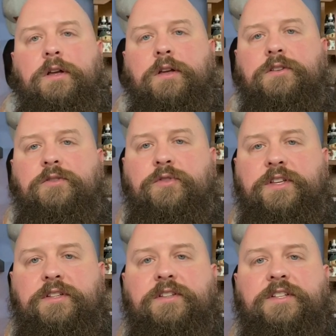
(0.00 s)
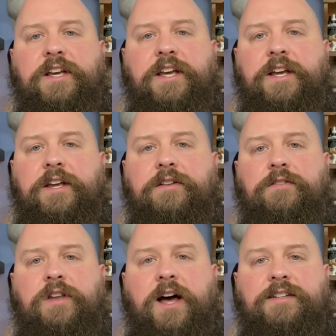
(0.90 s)
So this is a
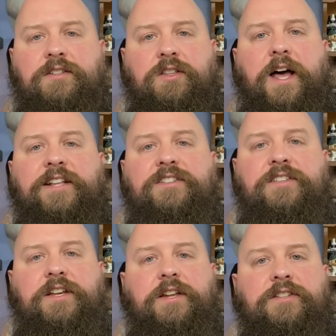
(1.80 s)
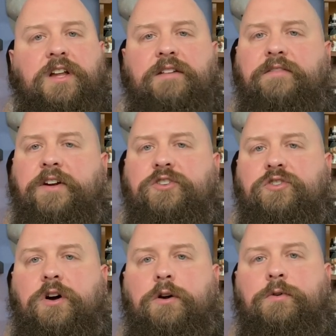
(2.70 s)
nice light scent. It's not a very
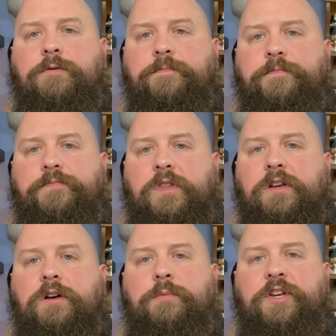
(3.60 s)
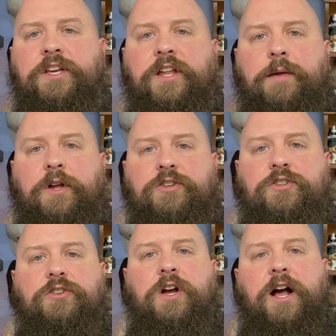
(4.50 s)
strong one. Um, again, I'm not
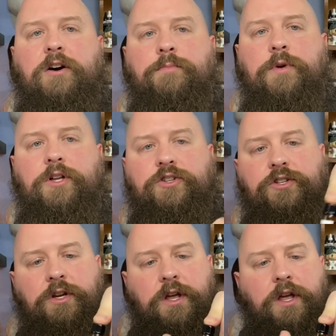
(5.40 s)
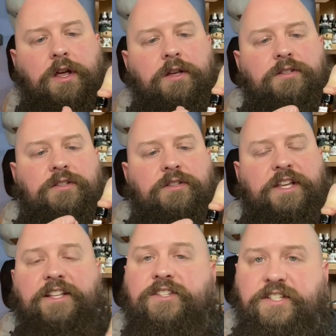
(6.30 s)
sure how much
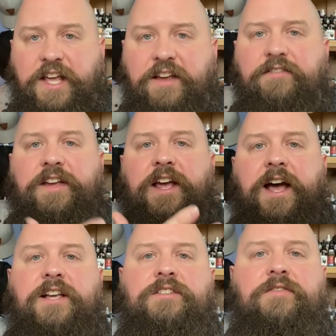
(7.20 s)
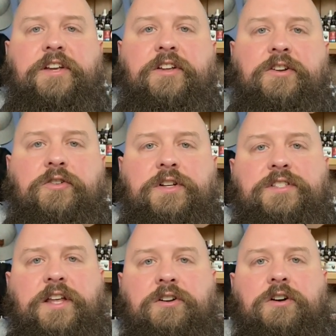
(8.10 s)
skin safe he has, if he can increase
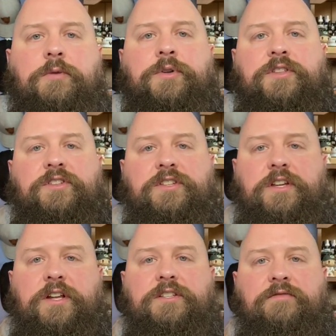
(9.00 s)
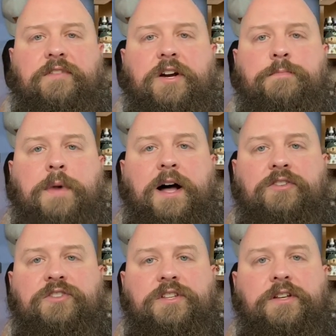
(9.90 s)
that at all, but the scent, it's a very
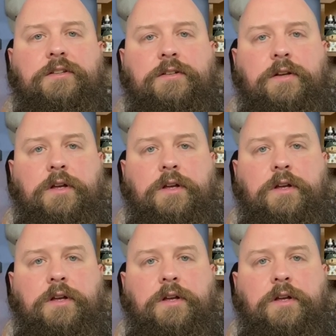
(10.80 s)
mild scent.